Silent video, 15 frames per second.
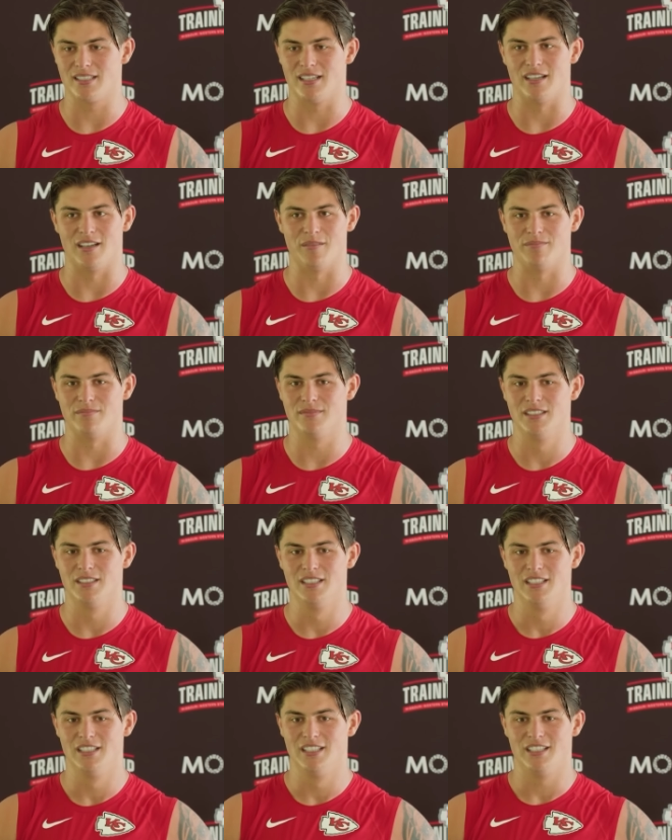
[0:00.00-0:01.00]
Um,
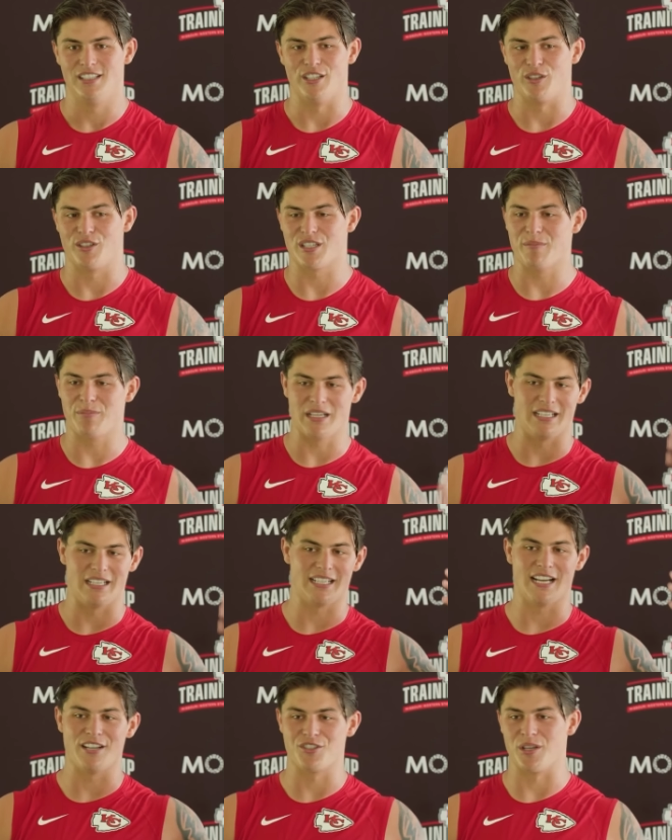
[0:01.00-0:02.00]
you know, because I'm playing
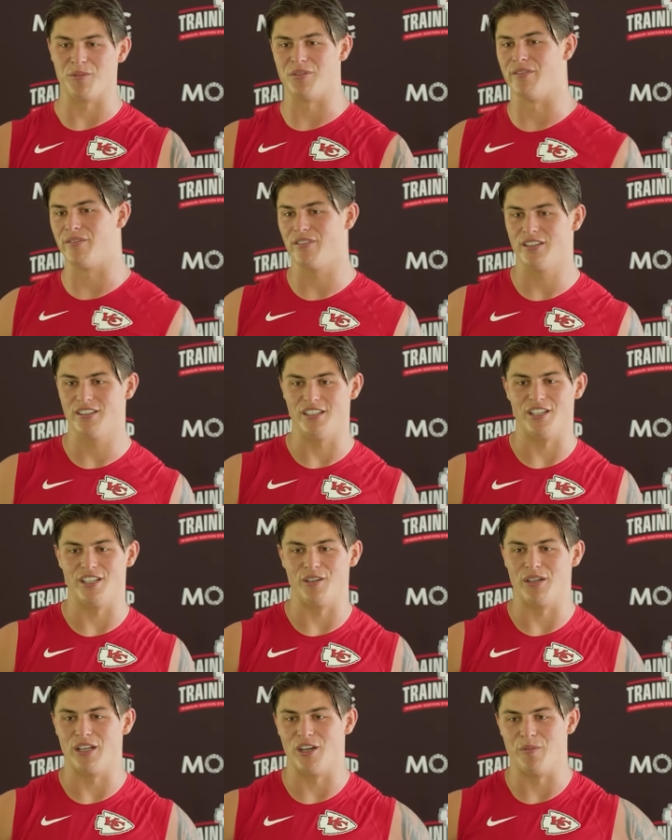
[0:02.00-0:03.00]
catch up with you
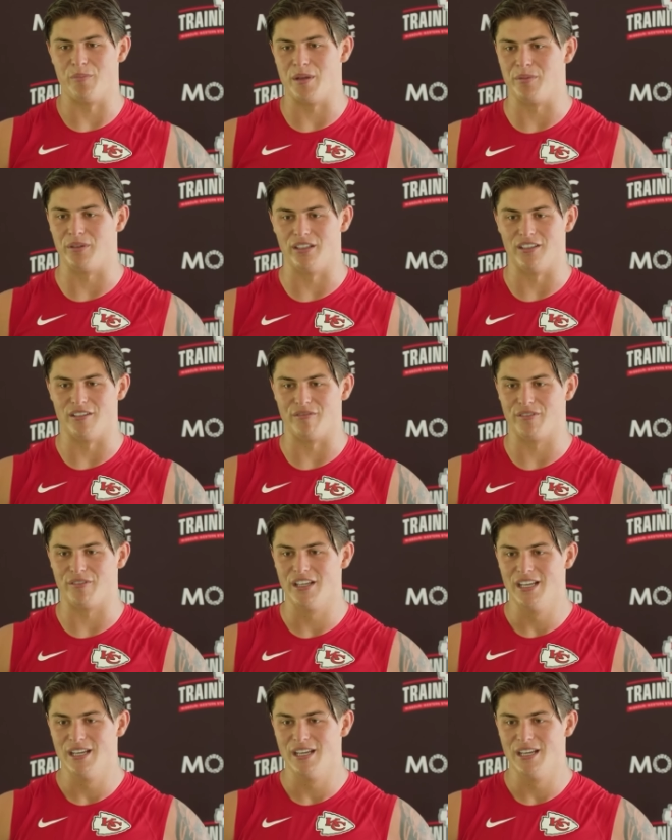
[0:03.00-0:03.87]
know a lot of people that have